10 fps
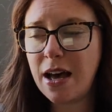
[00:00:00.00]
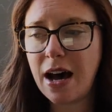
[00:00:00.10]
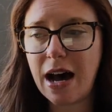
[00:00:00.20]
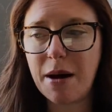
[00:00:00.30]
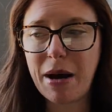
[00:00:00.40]

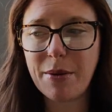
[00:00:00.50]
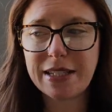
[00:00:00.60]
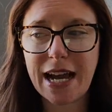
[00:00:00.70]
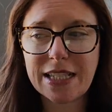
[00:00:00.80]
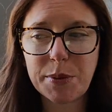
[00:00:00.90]
I was
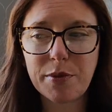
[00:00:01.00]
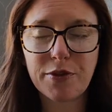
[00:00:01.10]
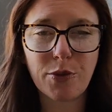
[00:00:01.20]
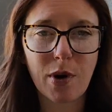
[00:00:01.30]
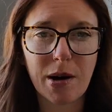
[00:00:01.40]
asked to
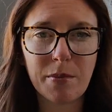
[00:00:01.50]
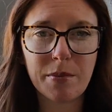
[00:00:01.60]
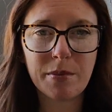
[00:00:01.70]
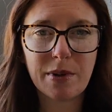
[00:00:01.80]
perform